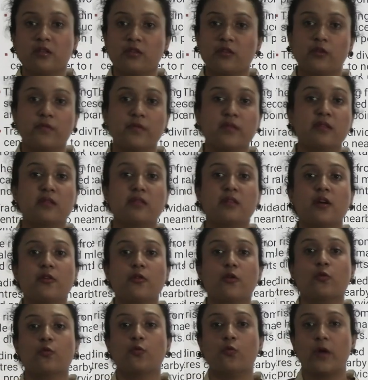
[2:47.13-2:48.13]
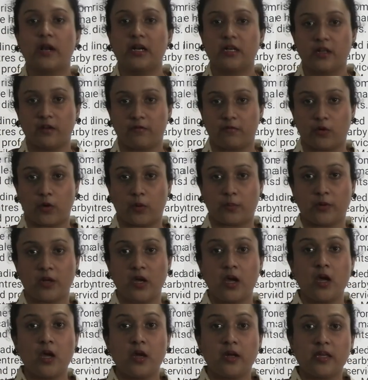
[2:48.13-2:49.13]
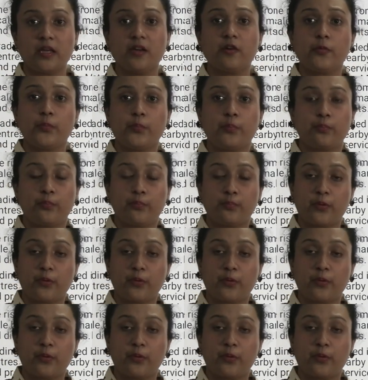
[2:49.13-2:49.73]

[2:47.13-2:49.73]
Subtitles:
services are not well developed. Here,